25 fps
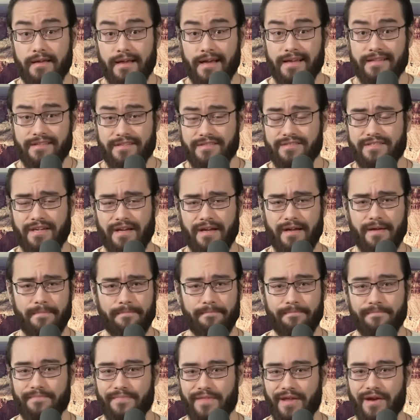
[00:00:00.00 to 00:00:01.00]
At the
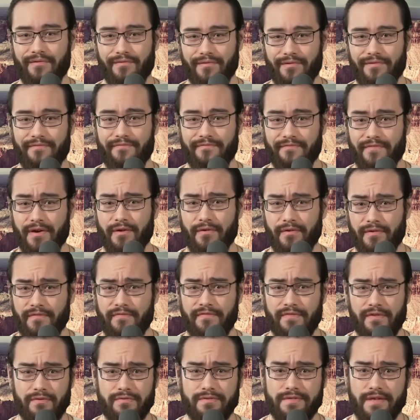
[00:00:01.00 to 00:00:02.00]
time, there were very
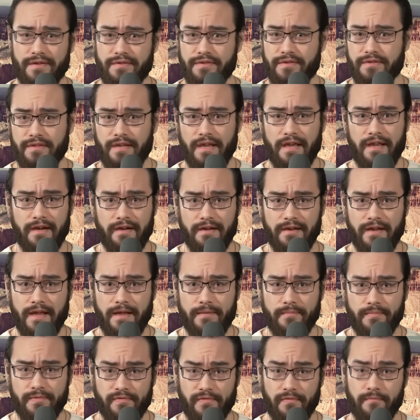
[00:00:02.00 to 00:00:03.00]
few designated
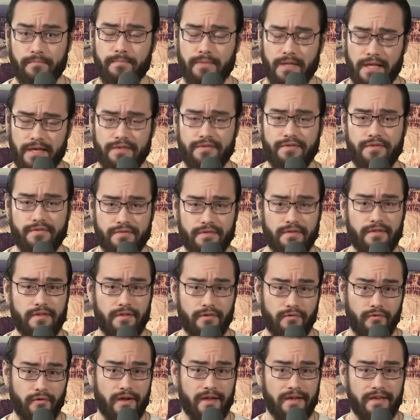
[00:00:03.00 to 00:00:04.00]
names for places in
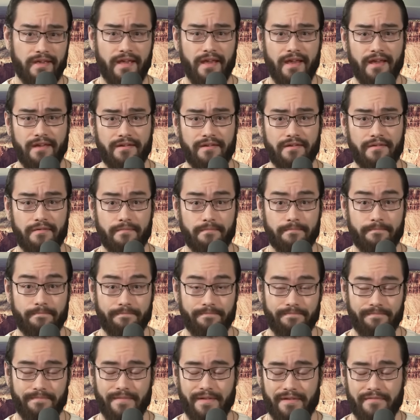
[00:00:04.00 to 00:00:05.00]
the Grand Canyon.
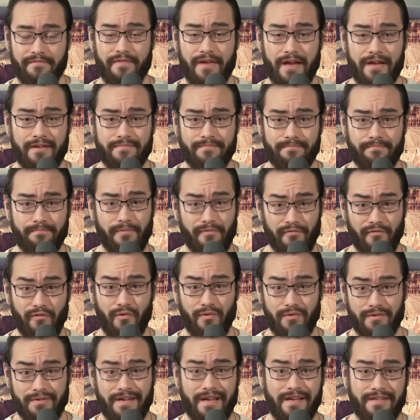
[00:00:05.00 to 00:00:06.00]
In fact,
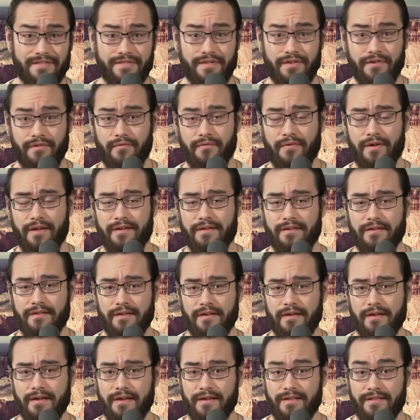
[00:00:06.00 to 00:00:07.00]
before 1908,
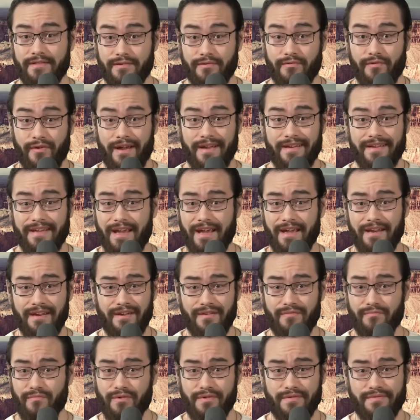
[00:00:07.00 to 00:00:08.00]
the Grand
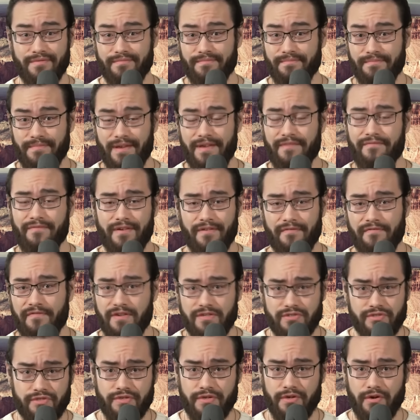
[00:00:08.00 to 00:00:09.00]
Canyon wasn't even
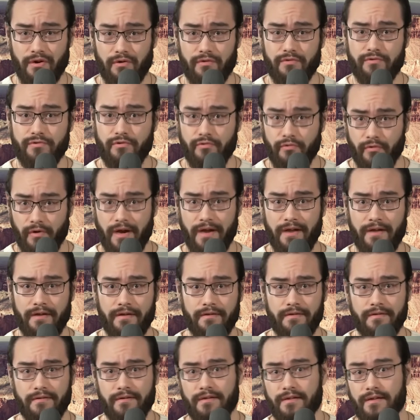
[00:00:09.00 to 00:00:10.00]
officially called
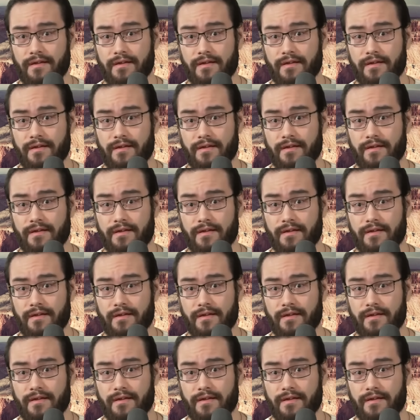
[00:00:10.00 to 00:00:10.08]
Grand.